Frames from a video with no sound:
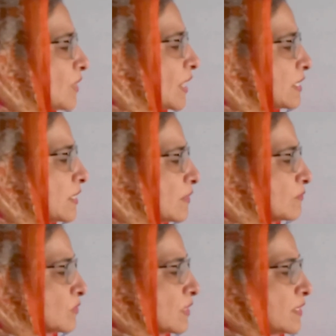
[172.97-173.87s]
write
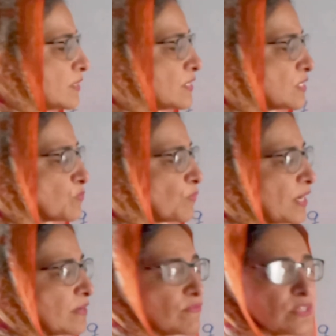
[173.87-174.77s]
down this
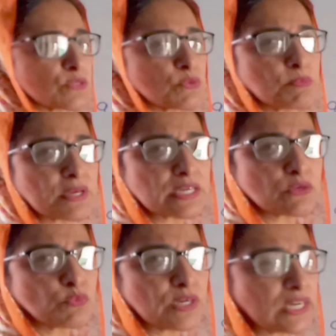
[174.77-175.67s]
5. This will make
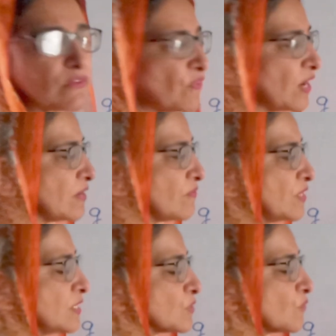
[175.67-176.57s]
it 25.
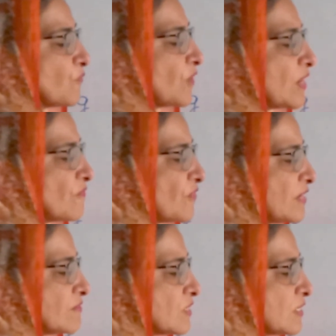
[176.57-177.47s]
So 5
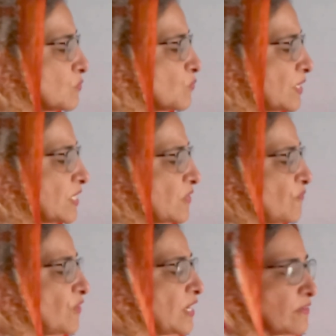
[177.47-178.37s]
5s are
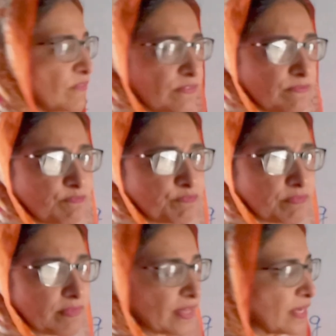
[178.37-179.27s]
25.
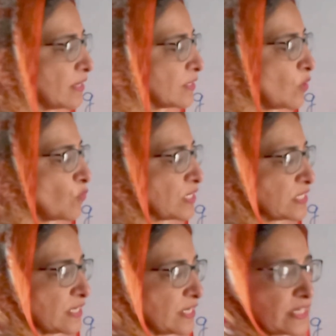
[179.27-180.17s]
Now once
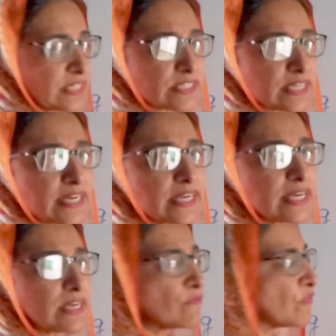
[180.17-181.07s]
again it's ending in